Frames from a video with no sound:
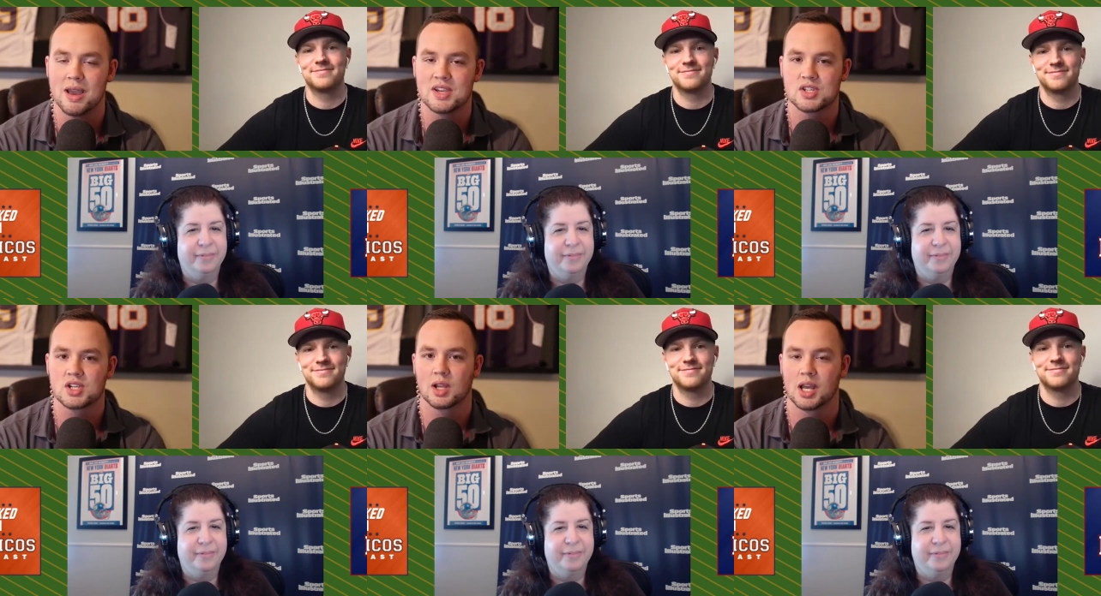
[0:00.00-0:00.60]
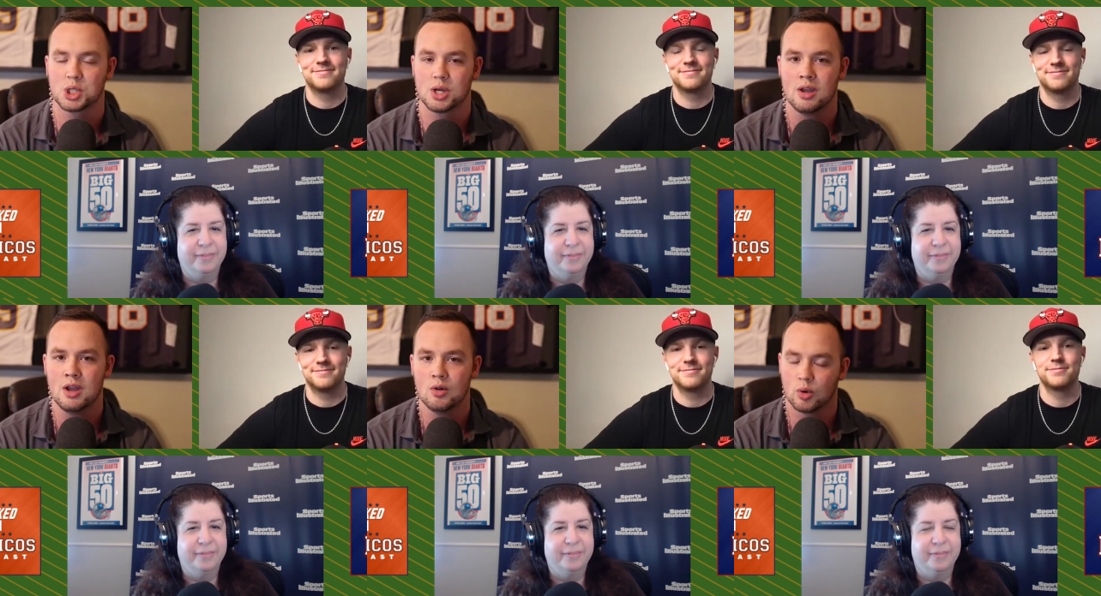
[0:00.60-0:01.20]
Speaker 1: Amazing selection,
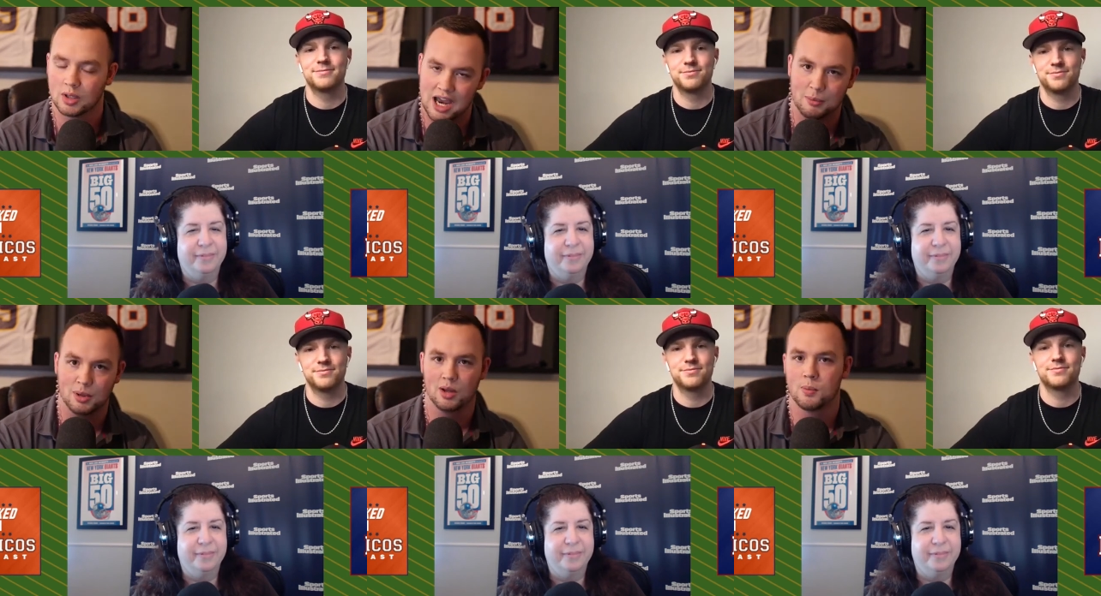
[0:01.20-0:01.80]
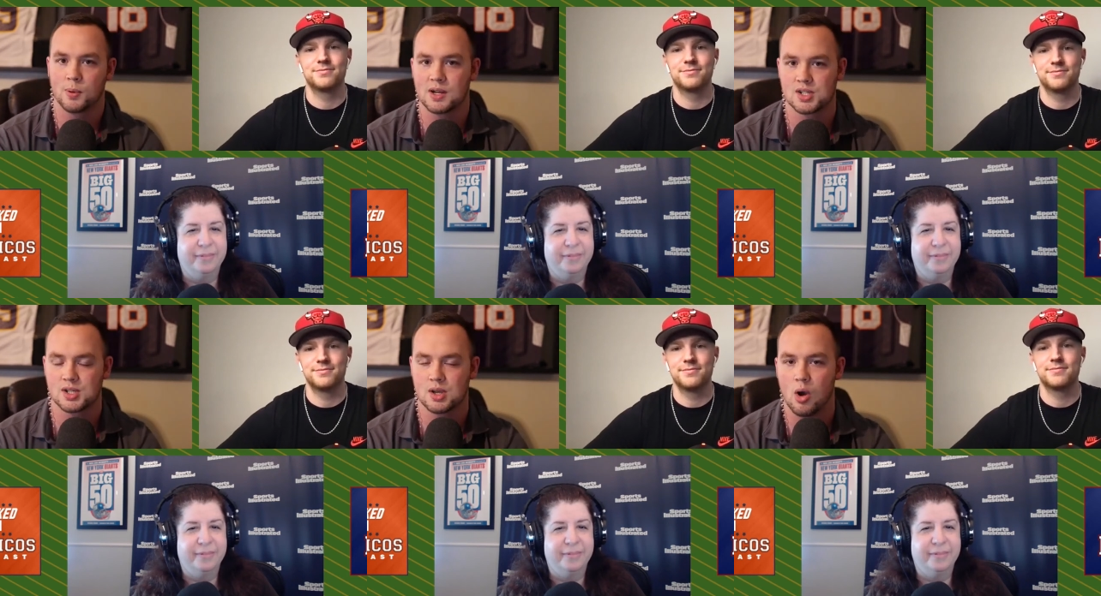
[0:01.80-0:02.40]
reliably low
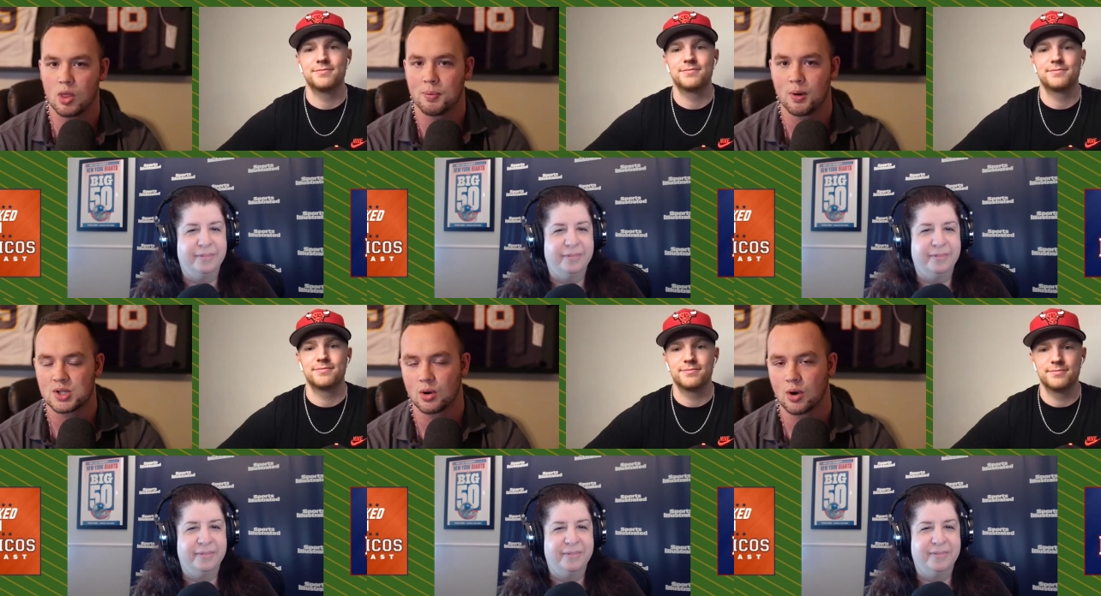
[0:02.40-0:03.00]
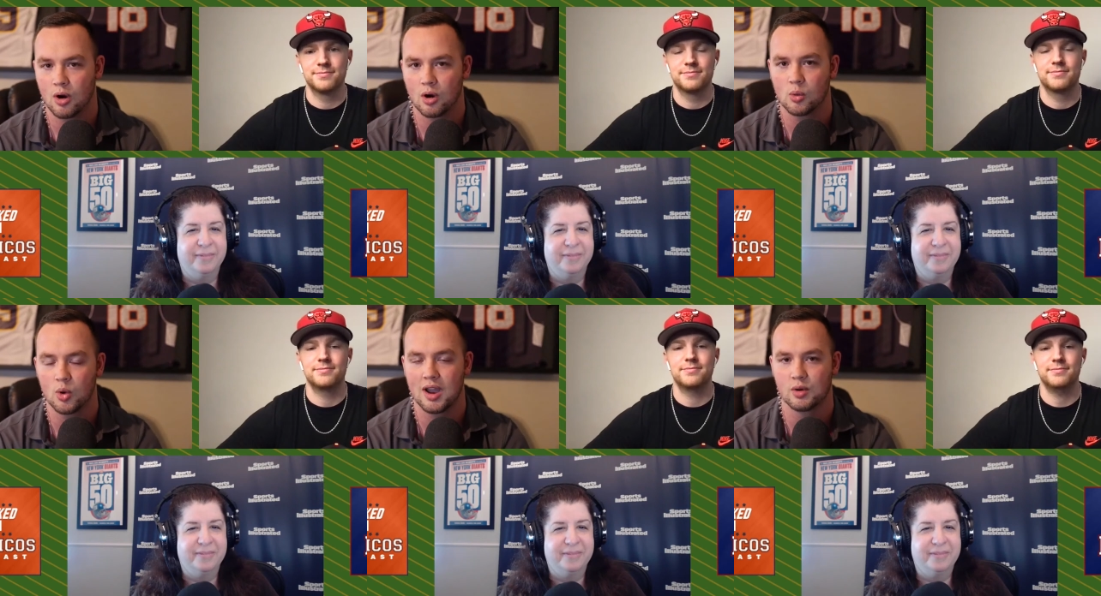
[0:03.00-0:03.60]
prices, all the parts your car
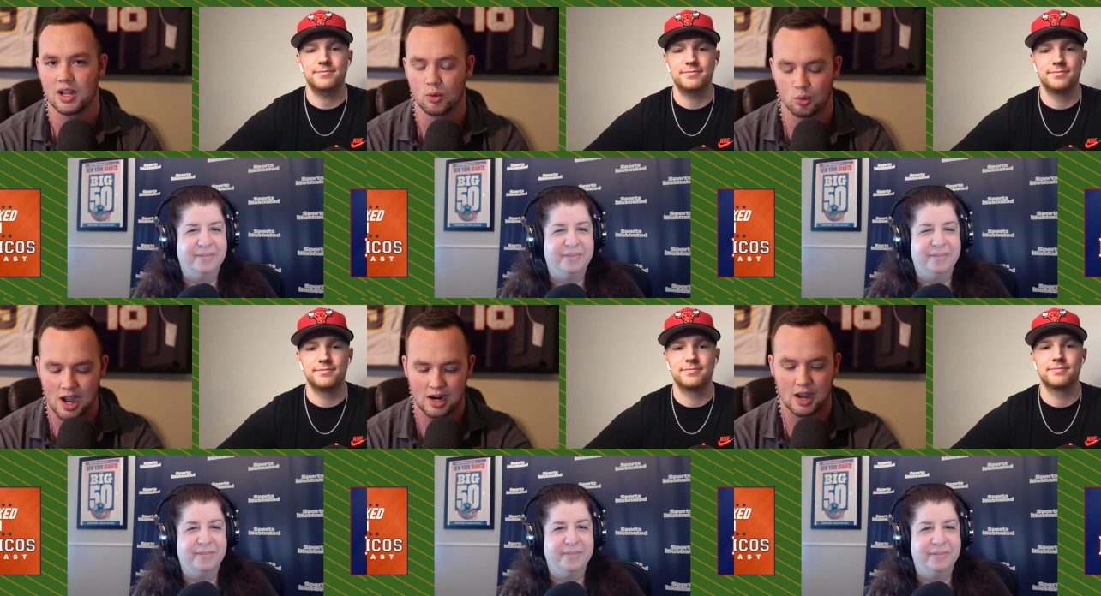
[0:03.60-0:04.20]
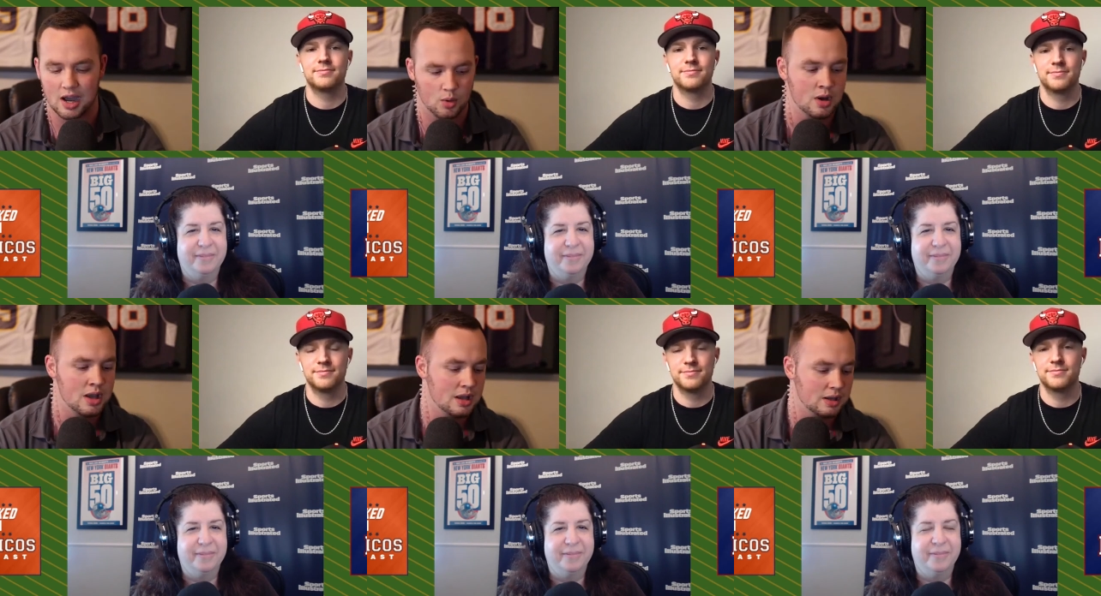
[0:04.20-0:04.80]
will ever need.
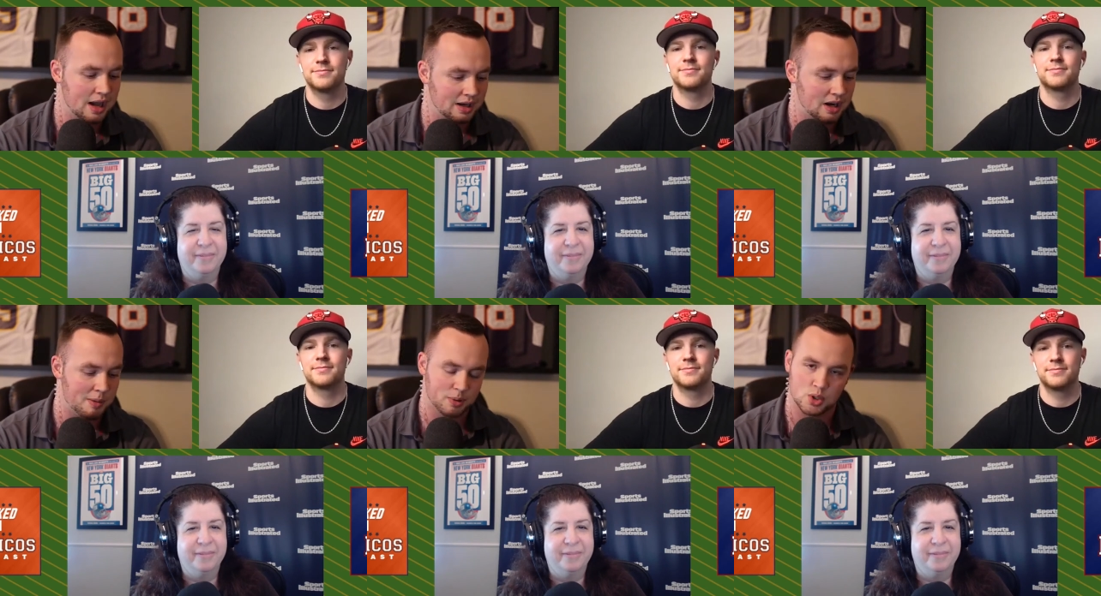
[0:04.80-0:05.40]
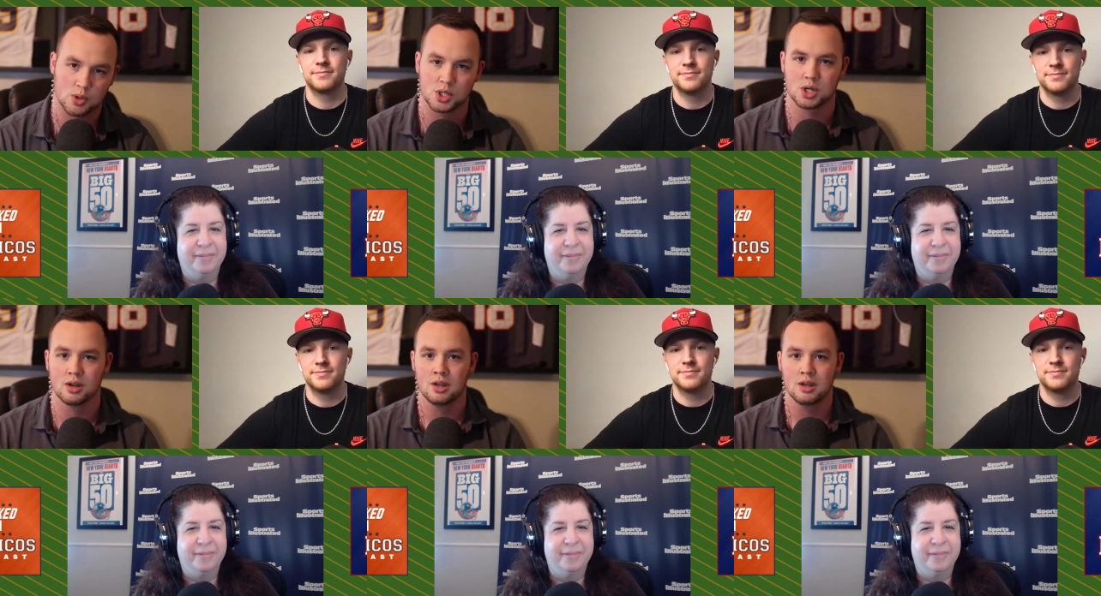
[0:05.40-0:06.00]
Rockauto.com.
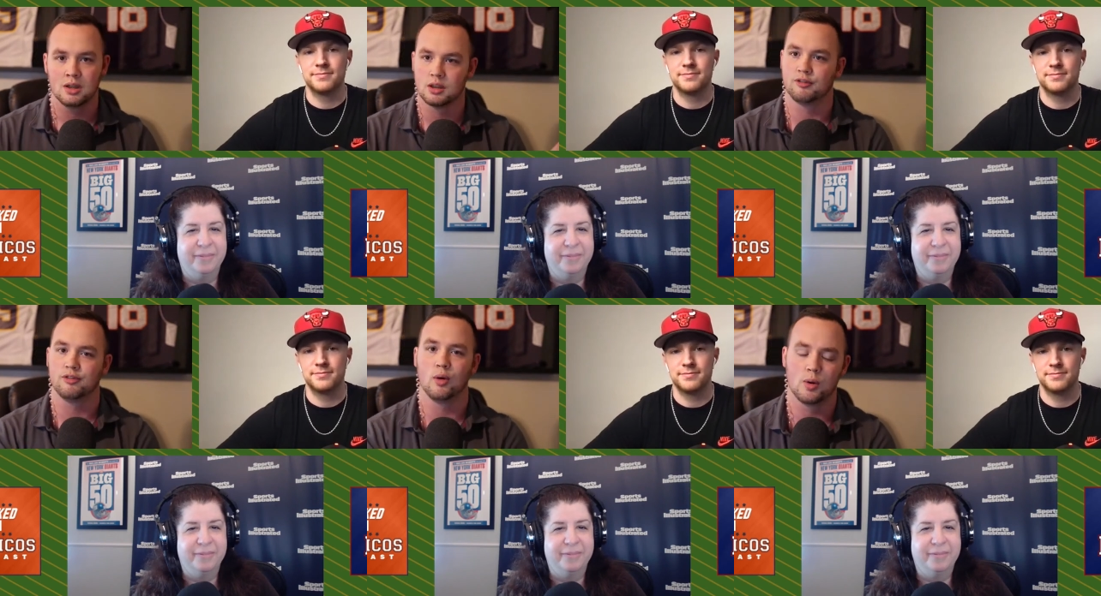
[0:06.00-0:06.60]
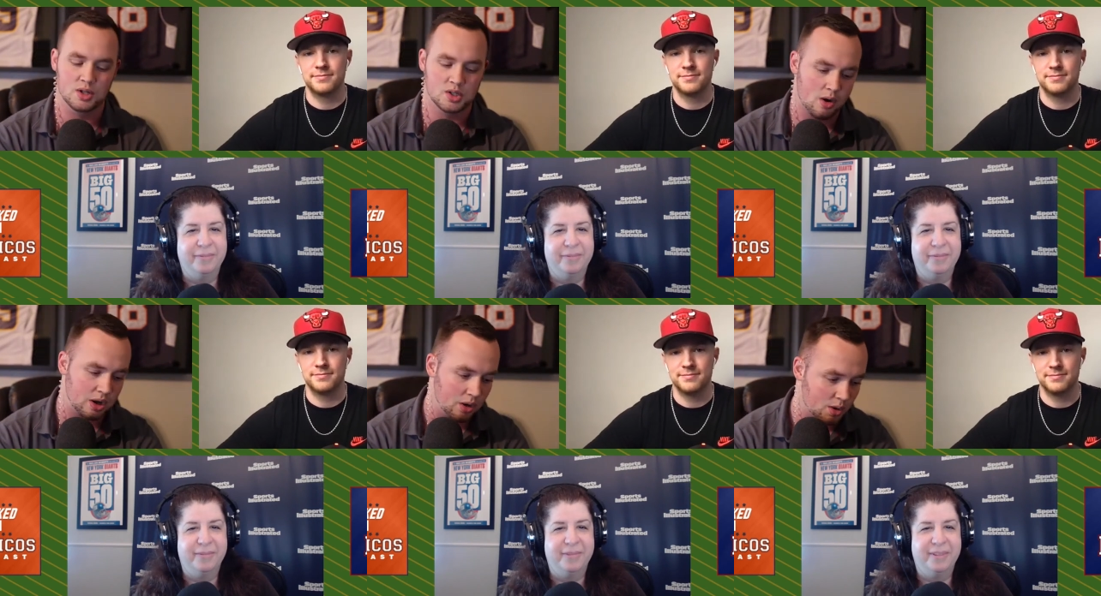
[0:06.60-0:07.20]
Patricia, the floor is
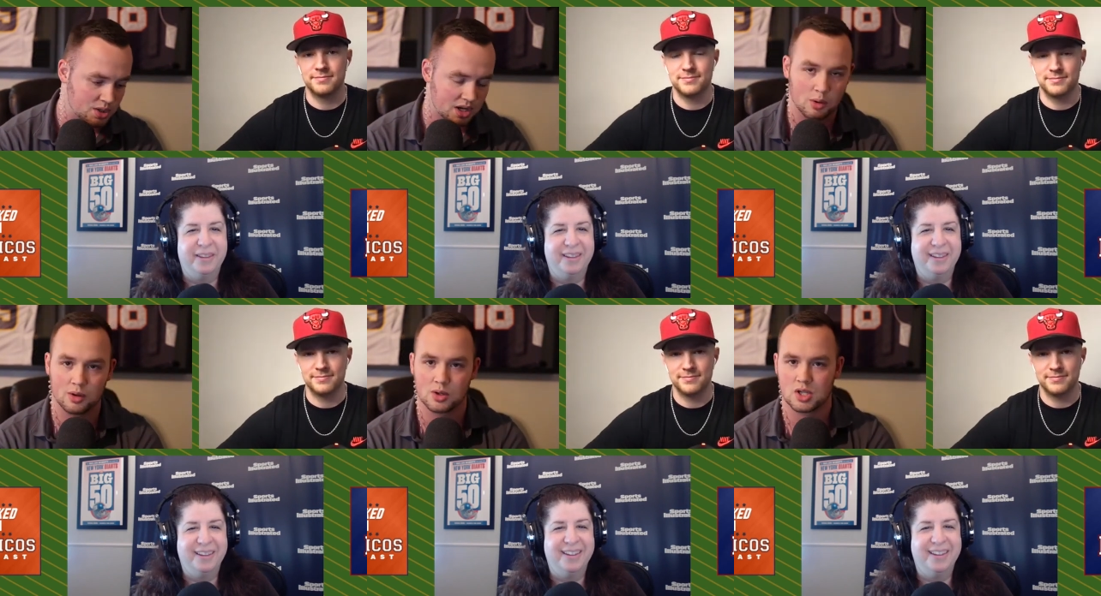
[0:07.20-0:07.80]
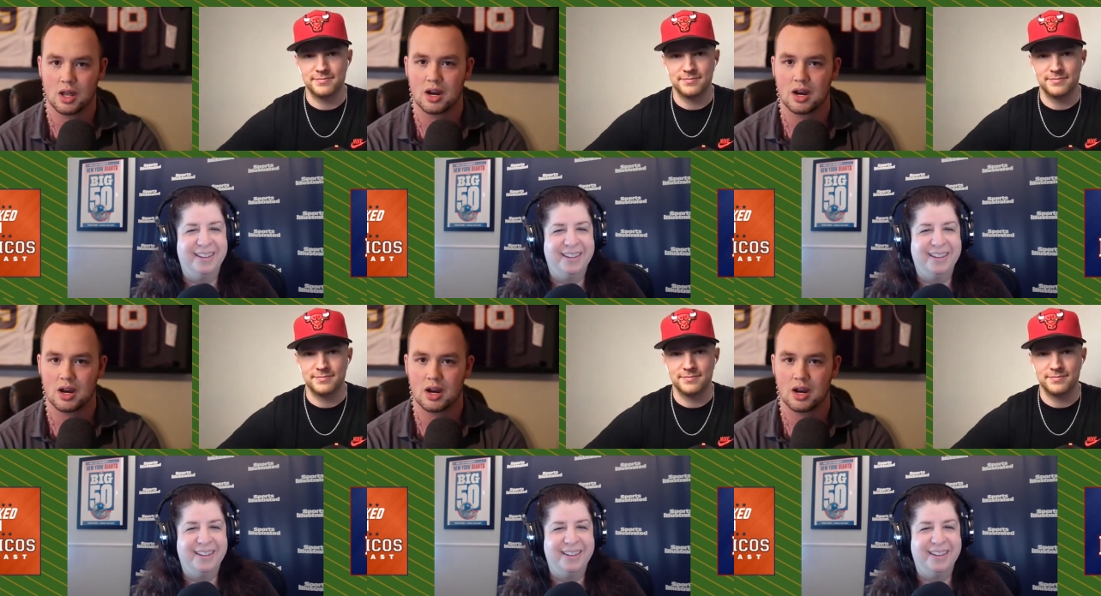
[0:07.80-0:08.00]
all yours. I know there's a lot of